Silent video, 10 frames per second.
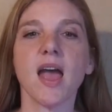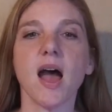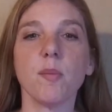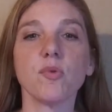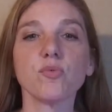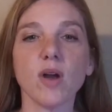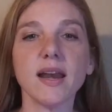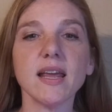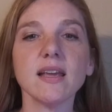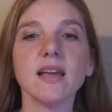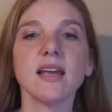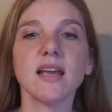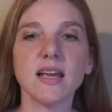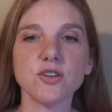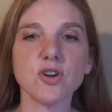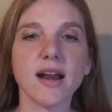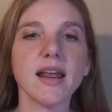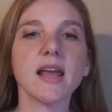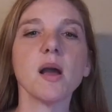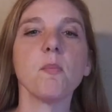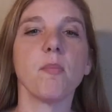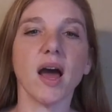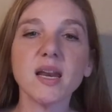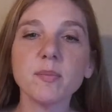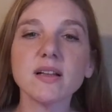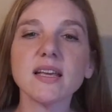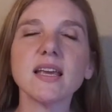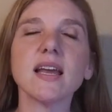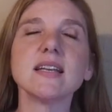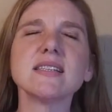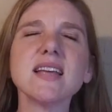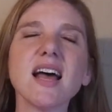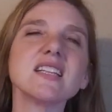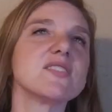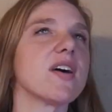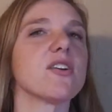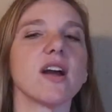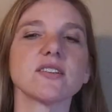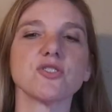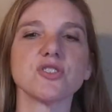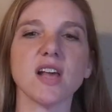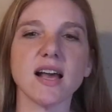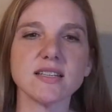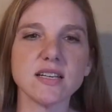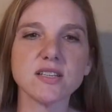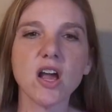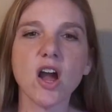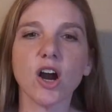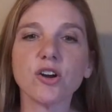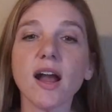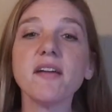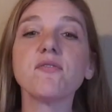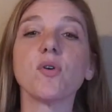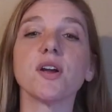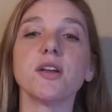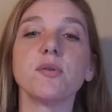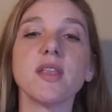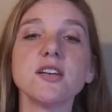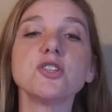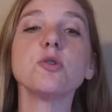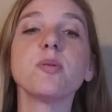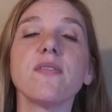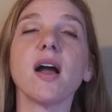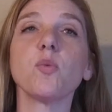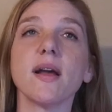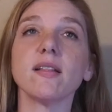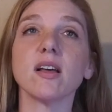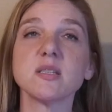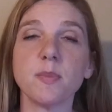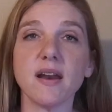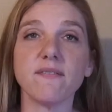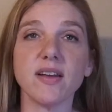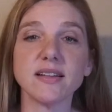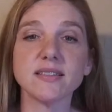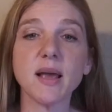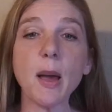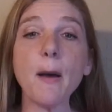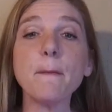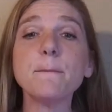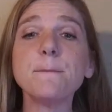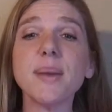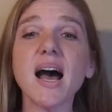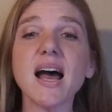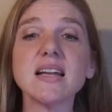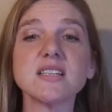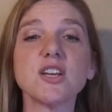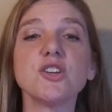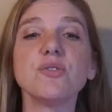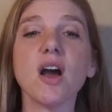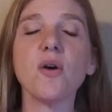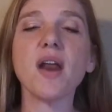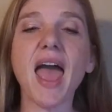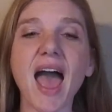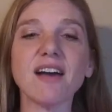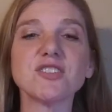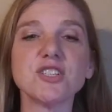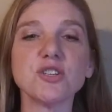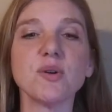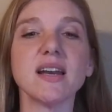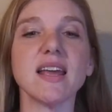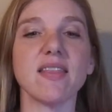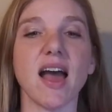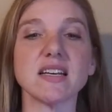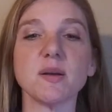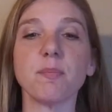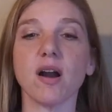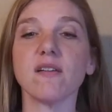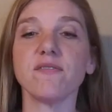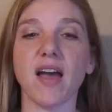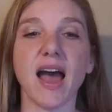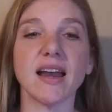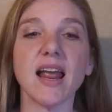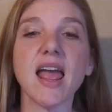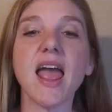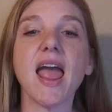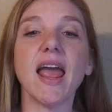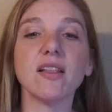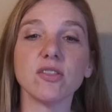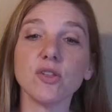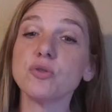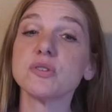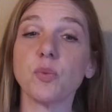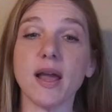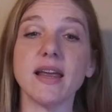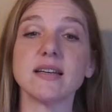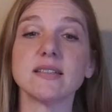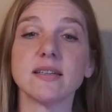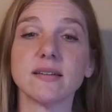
Running, HIIT training, bodybuilding, and tons of other exercises are great for you, and they do provide weight loss benefits. But you don't have to do any of that to burn fat and lose weight.